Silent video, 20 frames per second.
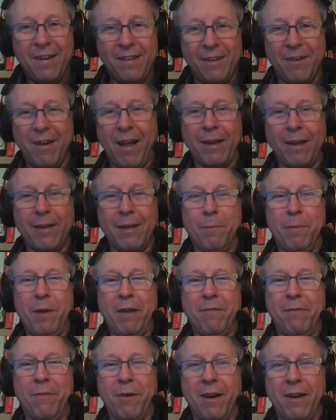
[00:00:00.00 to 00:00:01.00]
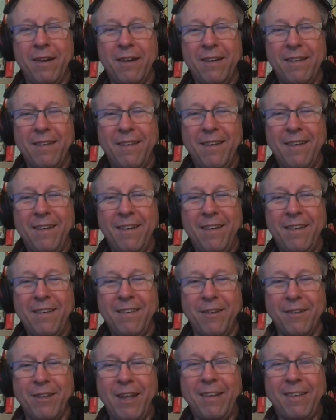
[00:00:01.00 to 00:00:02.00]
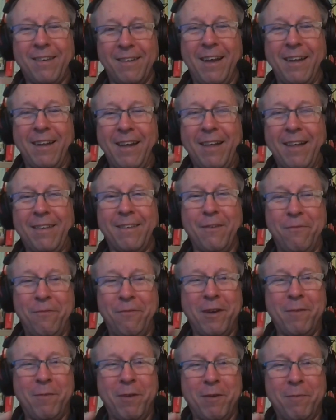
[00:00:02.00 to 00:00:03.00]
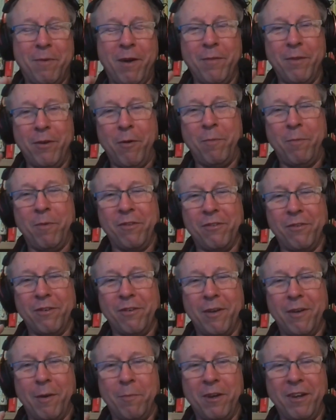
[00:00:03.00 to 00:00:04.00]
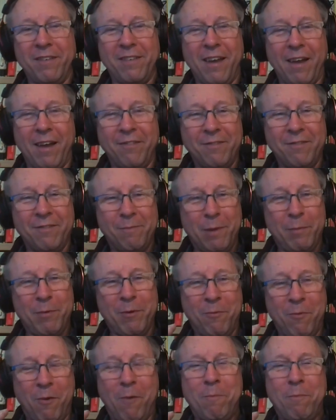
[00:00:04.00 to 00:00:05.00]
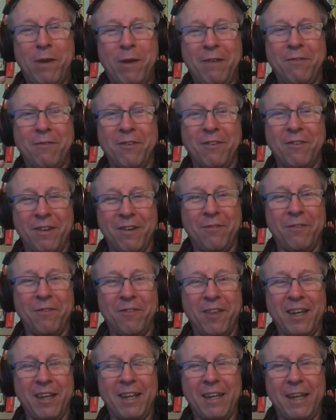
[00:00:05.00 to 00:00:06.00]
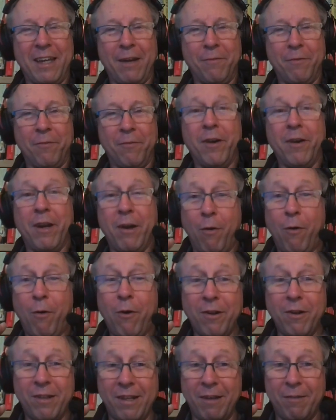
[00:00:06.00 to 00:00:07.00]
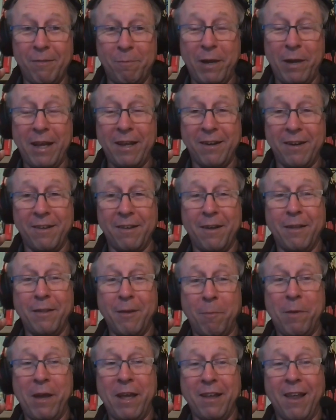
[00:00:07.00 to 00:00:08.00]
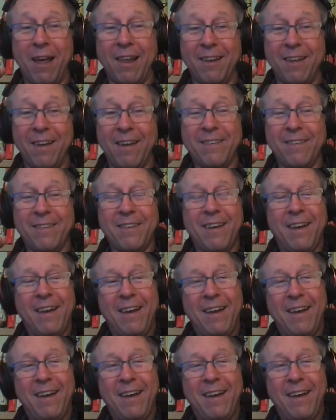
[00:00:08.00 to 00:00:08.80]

they're not going to pay for it. So that's and that's the fundamental problem that open source companies have. People won't pay for stuff if they can get it for free, or they'll pay it. They'll pay a lot less.